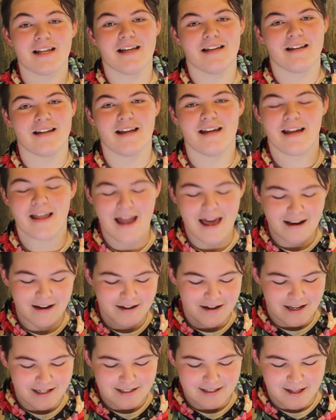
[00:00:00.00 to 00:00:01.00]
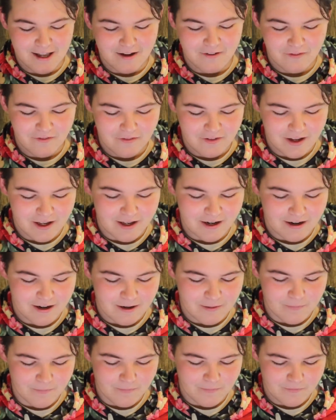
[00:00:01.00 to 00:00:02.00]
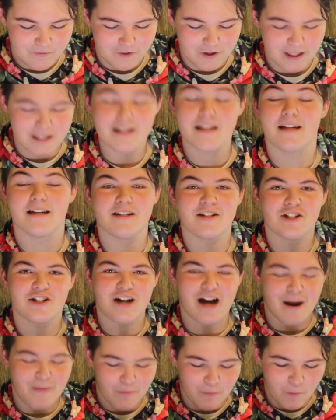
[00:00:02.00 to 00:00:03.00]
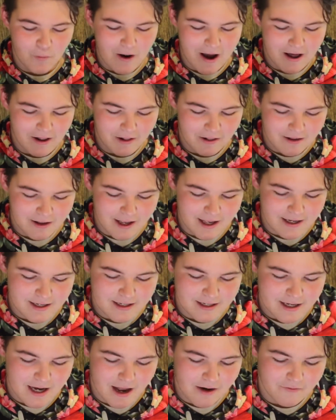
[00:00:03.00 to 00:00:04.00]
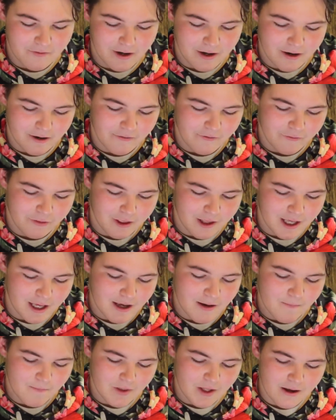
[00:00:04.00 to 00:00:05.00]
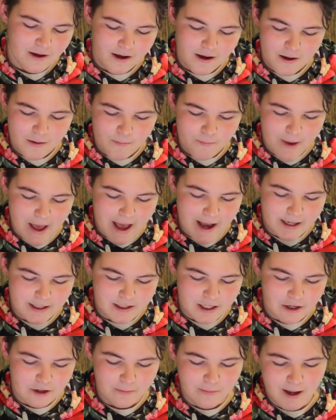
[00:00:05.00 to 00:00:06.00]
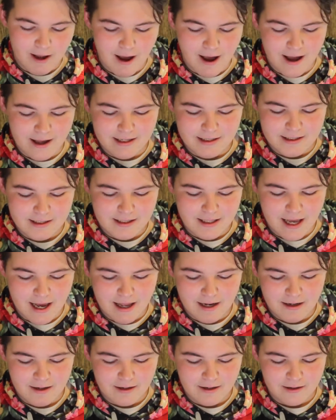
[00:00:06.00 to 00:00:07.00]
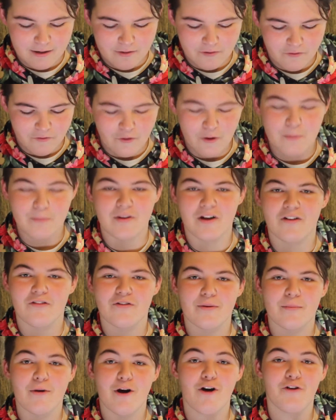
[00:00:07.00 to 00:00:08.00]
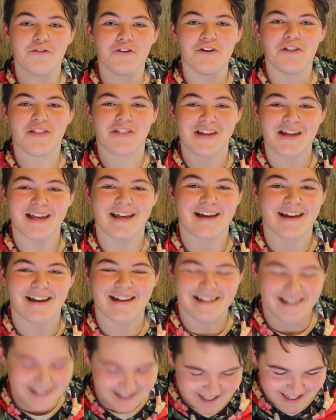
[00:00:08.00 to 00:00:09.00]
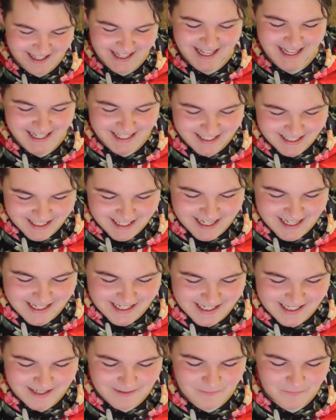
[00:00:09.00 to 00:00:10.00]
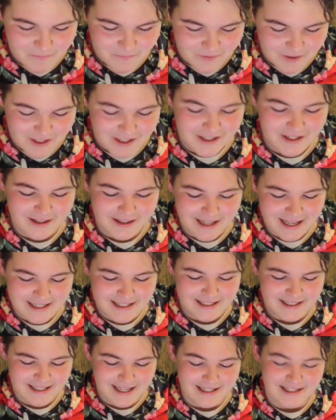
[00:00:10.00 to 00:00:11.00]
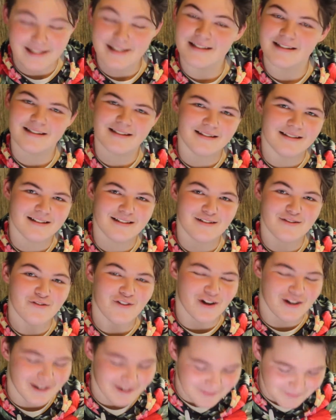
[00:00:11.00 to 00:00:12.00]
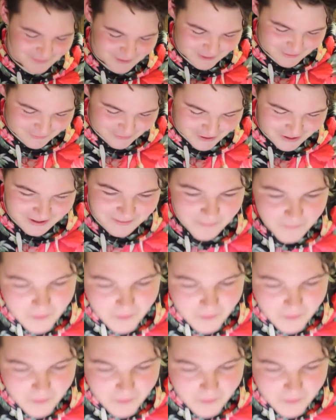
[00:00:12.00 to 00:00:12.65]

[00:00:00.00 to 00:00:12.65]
It had a nice life. It really did its job well and got rid of the bags under my eyes that formed there from overthinking, because it's fun. It's fun.